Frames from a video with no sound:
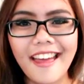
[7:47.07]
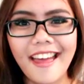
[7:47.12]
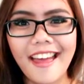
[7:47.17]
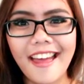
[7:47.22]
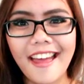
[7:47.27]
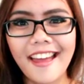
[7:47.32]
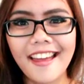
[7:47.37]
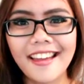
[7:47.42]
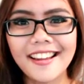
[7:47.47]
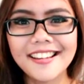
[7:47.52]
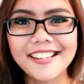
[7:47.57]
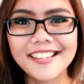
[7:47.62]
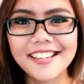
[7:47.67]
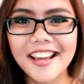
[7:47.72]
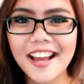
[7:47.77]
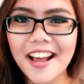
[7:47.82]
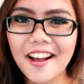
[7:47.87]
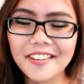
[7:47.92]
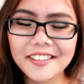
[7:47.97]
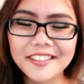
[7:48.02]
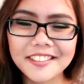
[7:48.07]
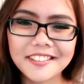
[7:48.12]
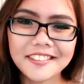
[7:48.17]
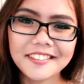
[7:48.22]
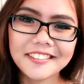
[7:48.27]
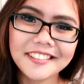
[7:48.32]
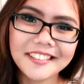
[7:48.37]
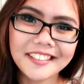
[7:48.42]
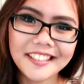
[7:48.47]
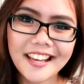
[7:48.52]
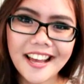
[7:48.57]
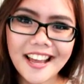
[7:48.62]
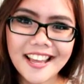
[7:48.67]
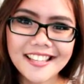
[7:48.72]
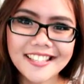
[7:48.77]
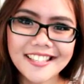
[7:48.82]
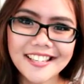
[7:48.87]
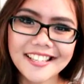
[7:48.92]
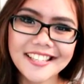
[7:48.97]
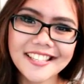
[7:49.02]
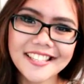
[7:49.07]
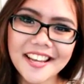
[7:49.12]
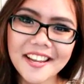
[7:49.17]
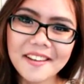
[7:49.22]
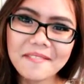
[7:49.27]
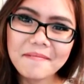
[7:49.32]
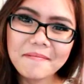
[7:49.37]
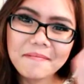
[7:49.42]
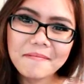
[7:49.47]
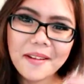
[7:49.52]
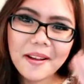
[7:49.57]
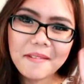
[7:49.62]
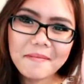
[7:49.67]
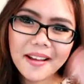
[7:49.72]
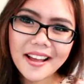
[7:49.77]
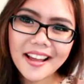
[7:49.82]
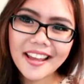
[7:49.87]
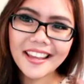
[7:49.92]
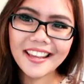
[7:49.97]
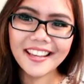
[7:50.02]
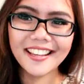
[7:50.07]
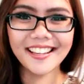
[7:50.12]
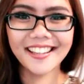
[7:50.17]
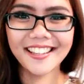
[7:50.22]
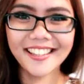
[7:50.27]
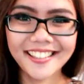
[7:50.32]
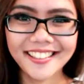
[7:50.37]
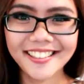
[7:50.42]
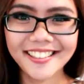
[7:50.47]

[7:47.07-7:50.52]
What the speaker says: and I'll talk to you guys next time. Bye bye.